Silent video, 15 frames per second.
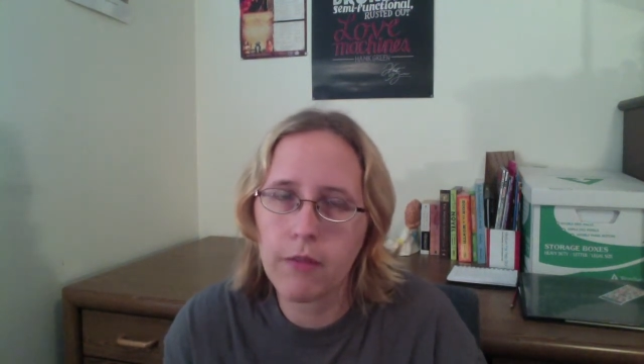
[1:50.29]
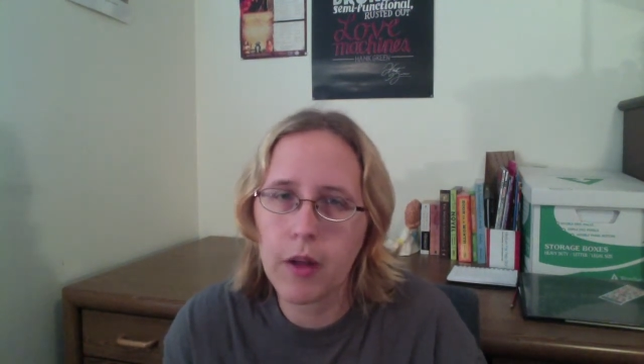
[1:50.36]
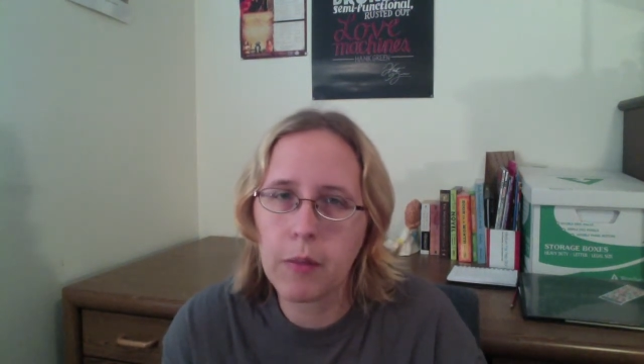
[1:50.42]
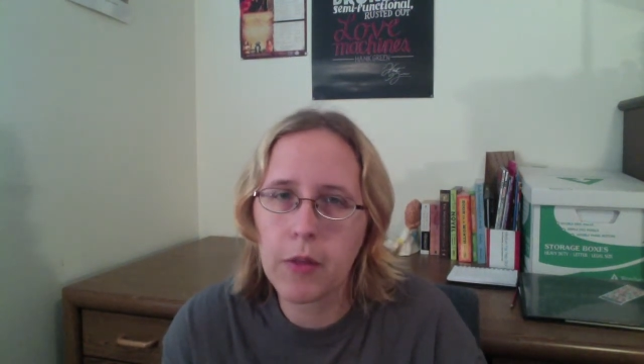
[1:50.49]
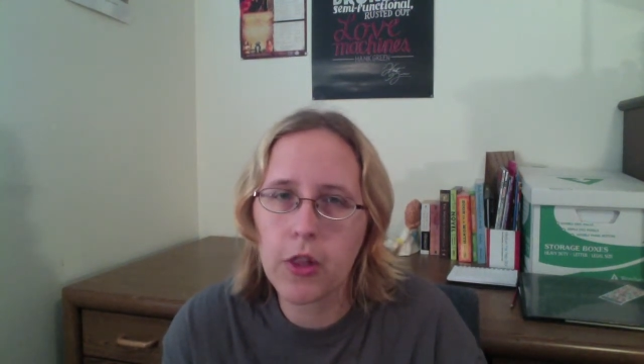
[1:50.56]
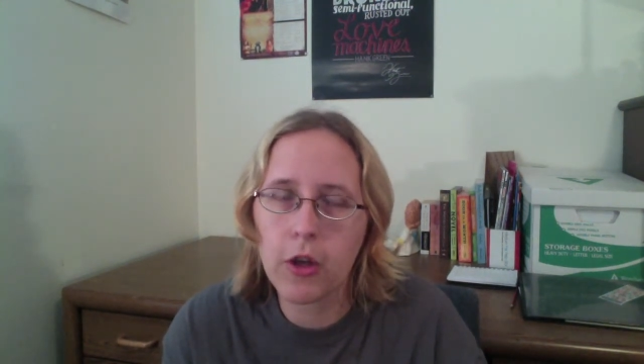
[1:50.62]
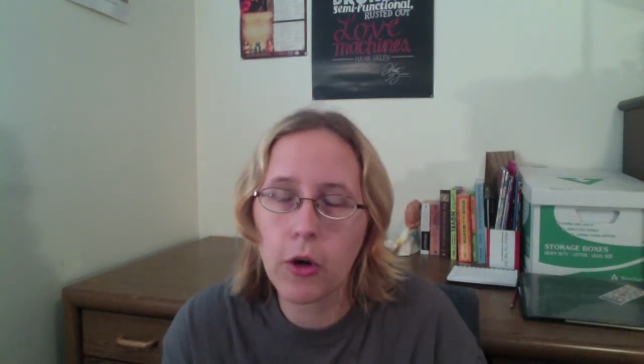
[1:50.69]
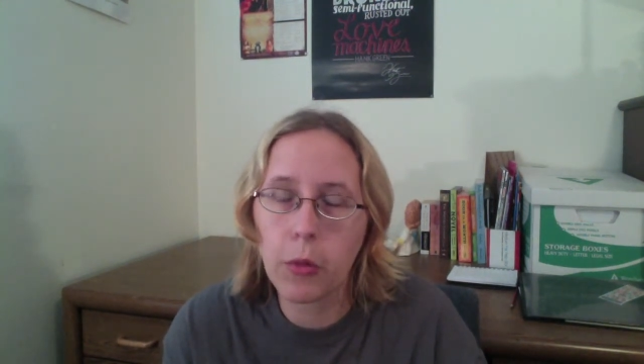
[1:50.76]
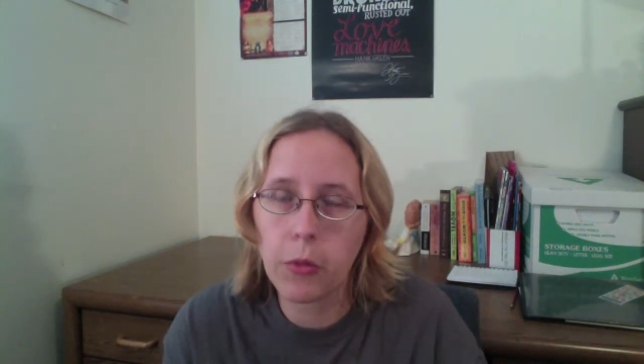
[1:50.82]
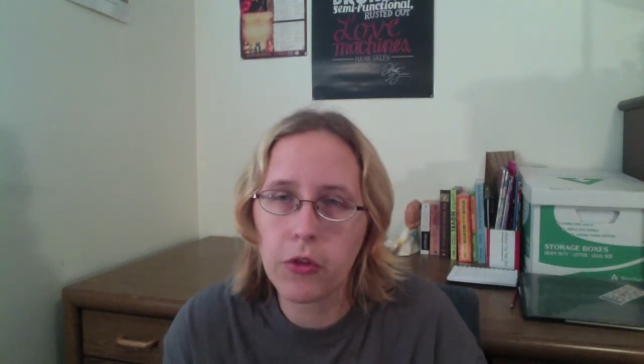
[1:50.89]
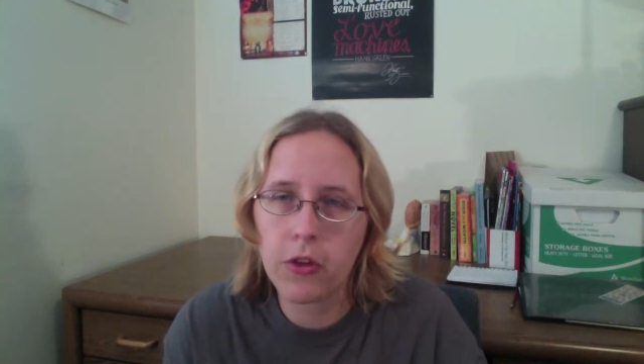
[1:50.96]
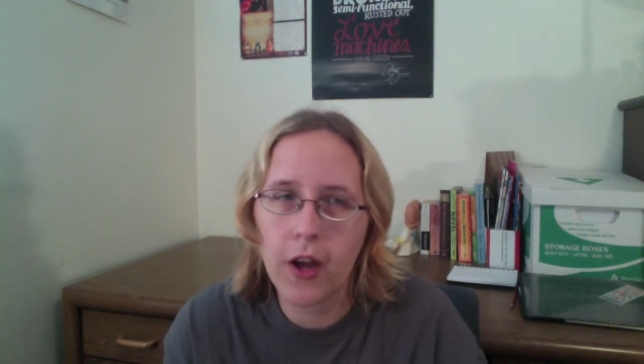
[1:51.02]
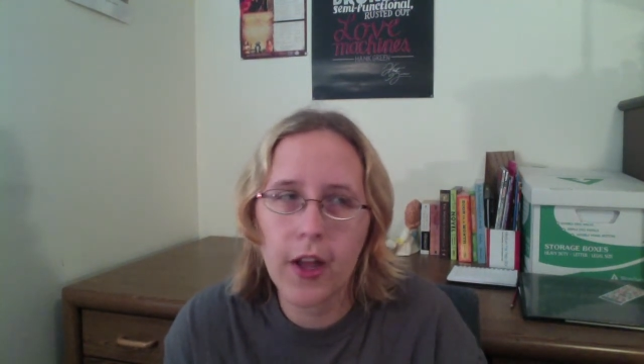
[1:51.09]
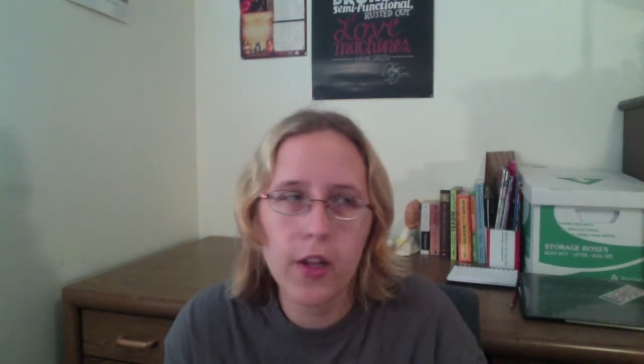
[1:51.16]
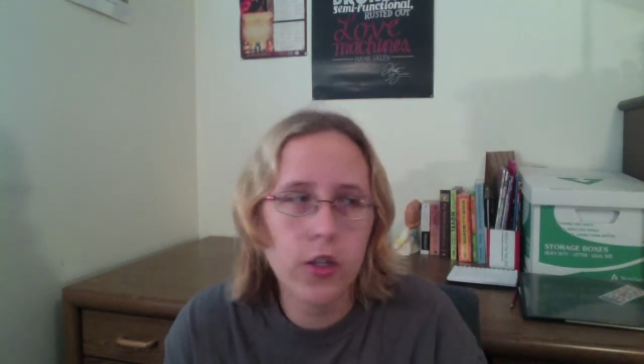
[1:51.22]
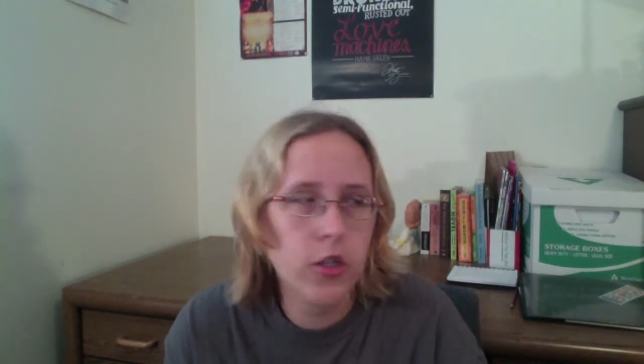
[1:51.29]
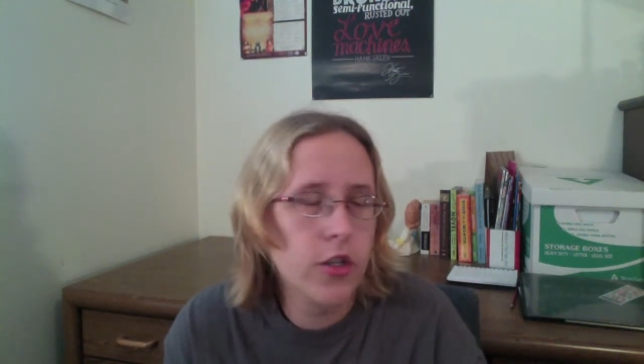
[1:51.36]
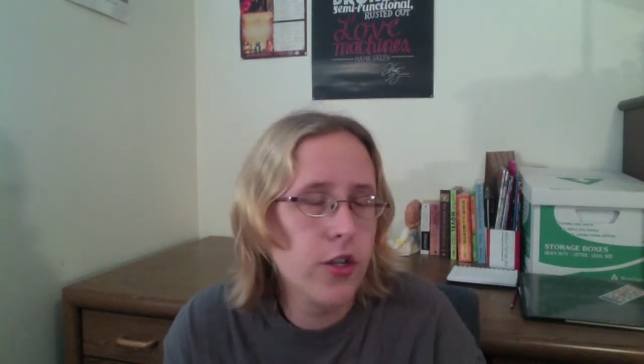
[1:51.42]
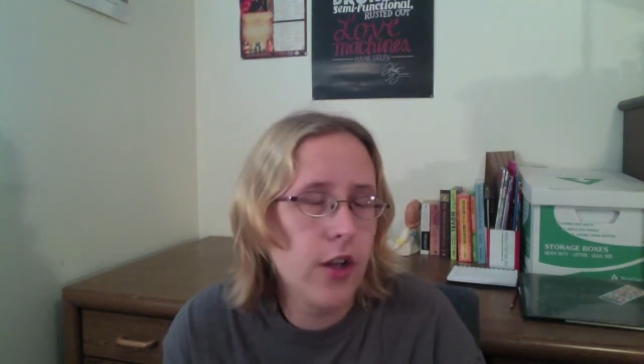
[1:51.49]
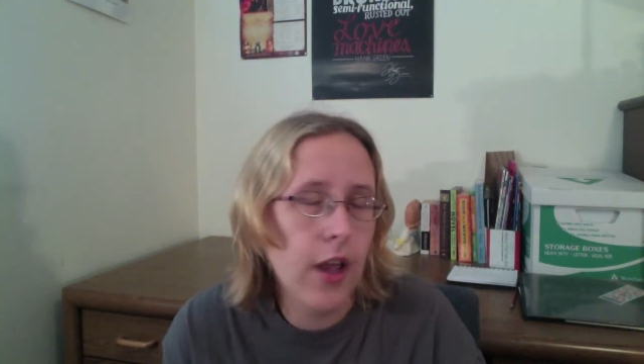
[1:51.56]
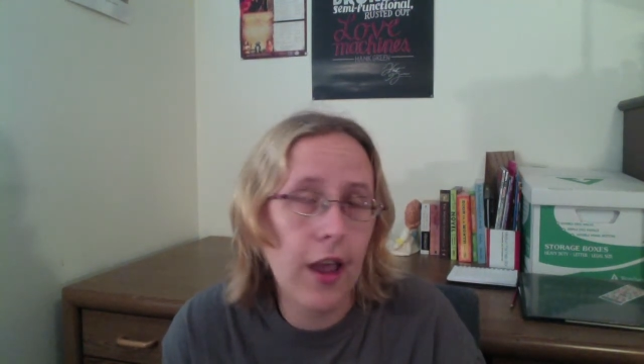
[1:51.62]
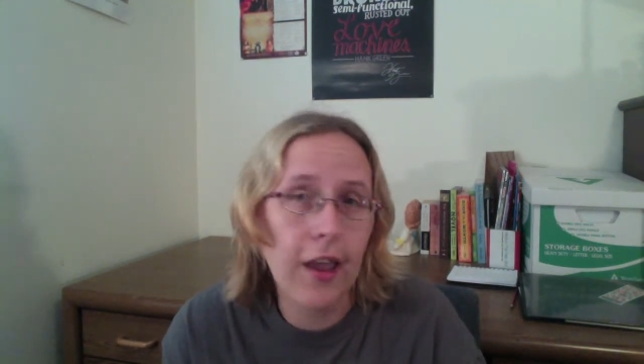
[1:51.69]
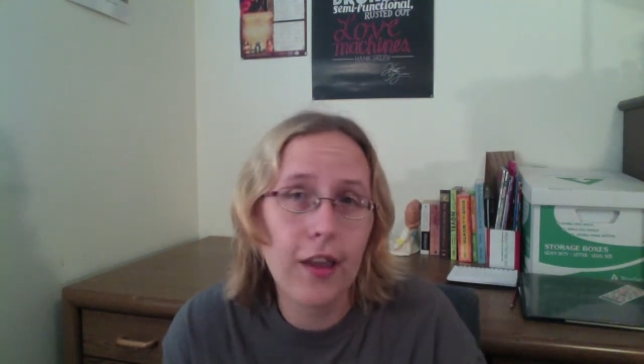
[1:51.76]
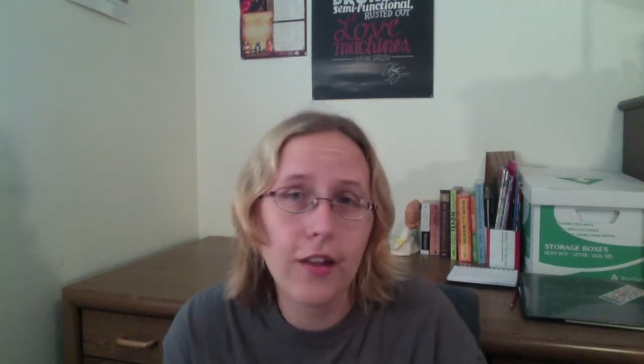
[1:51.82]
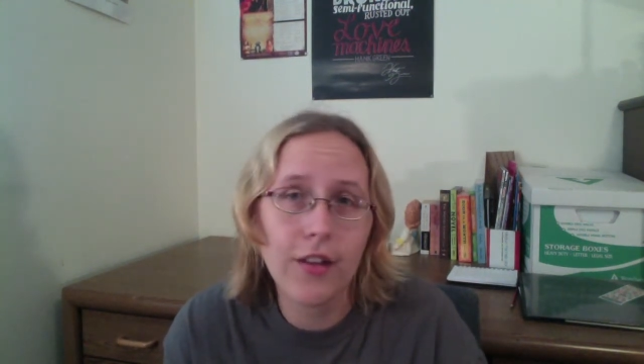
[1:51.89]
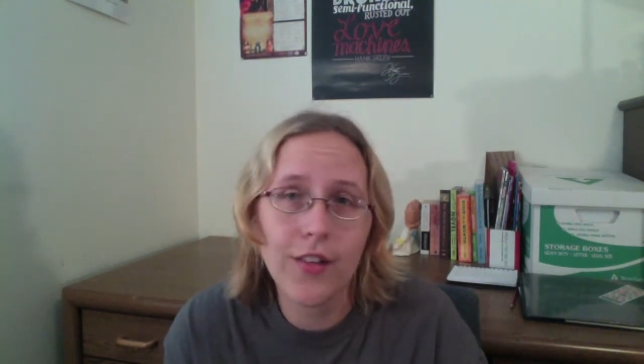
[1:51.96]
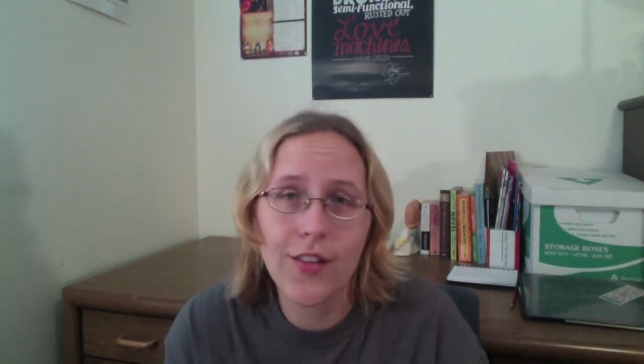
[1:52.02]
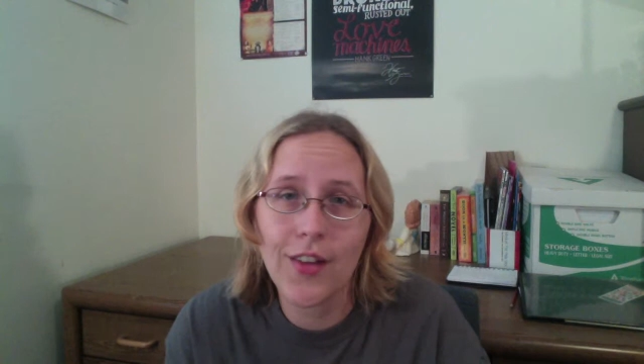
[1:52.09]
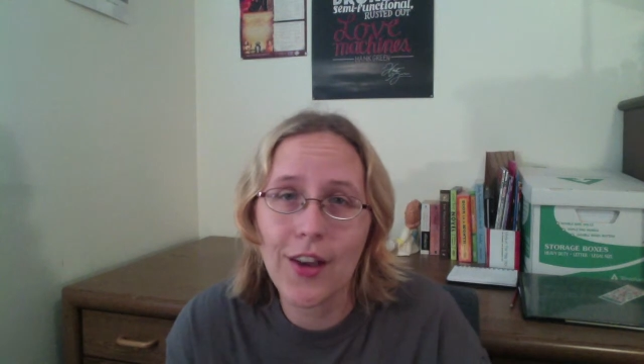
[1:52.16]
I'm in the home stretch, and